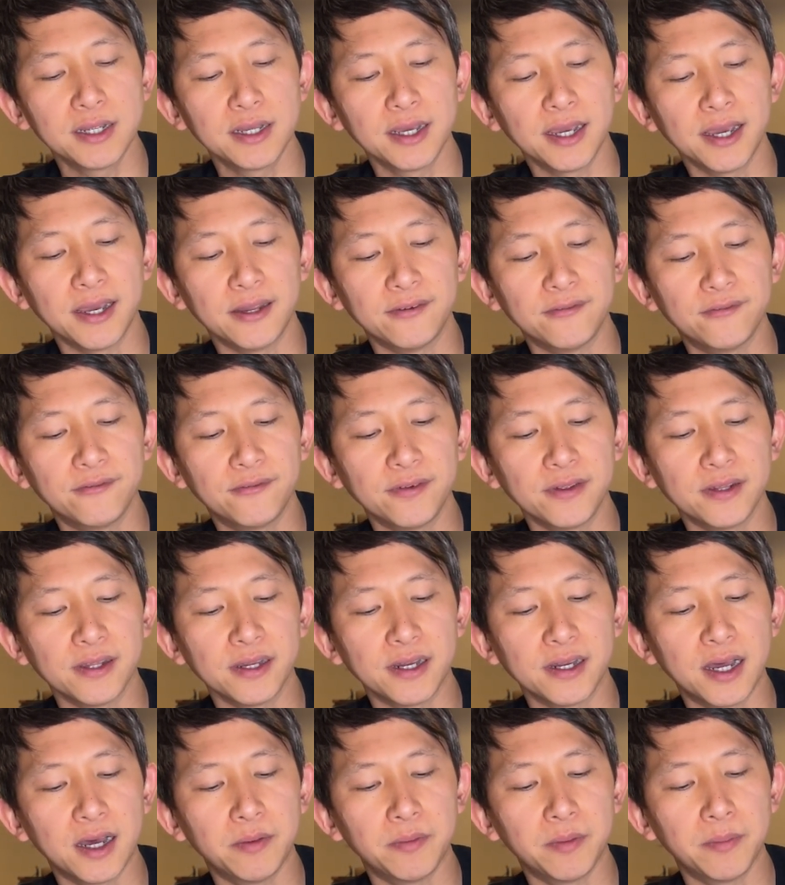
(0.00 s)
and fill it
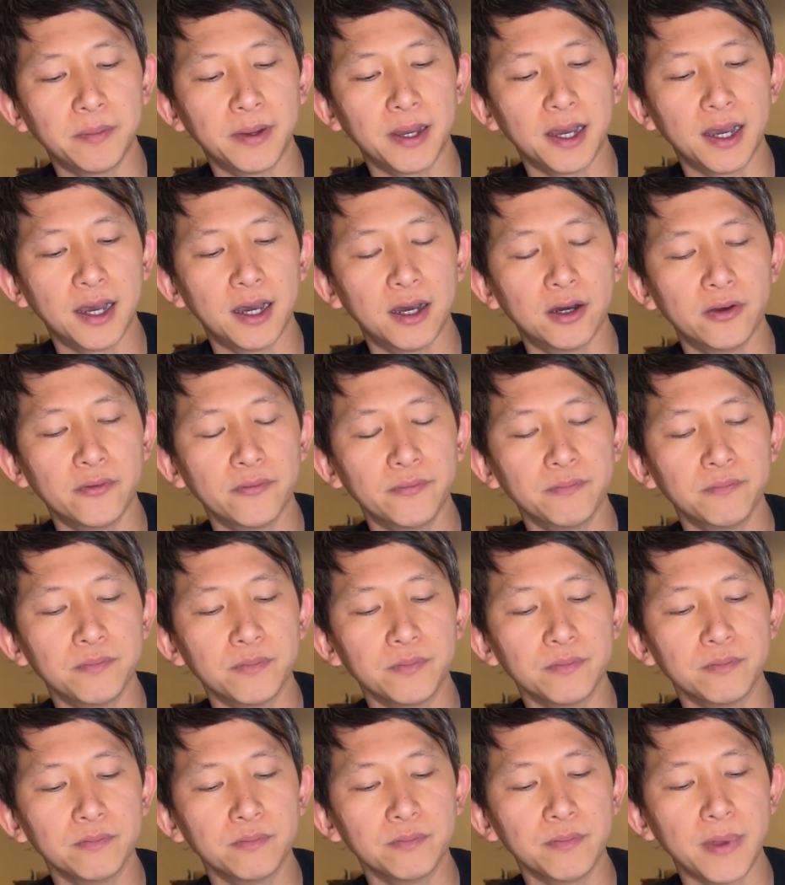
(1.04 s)
up about
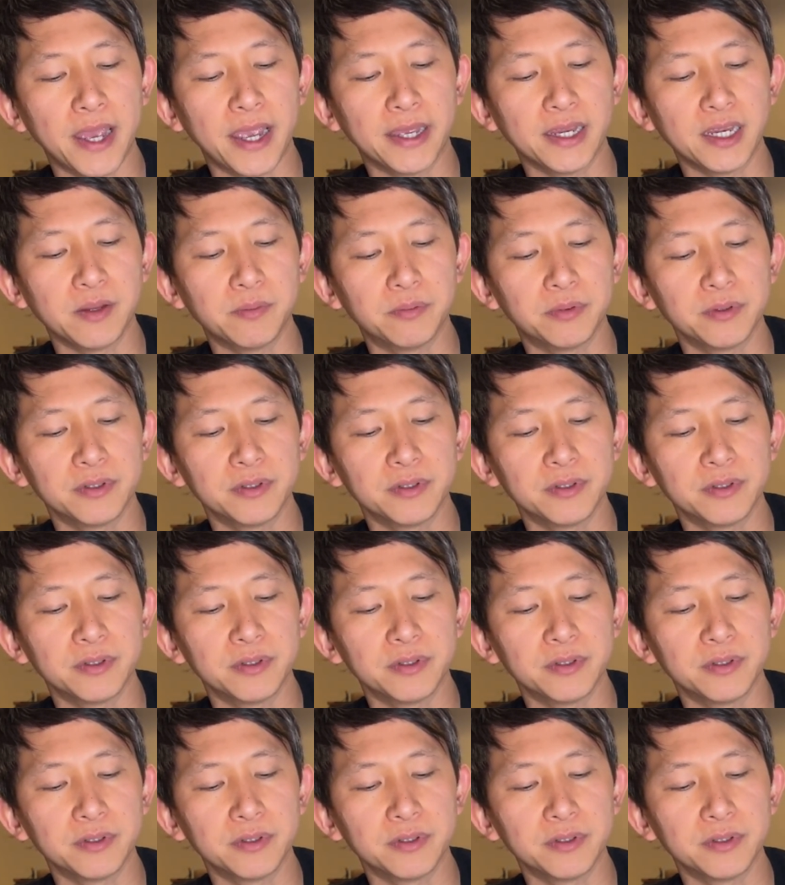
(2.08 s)
80%,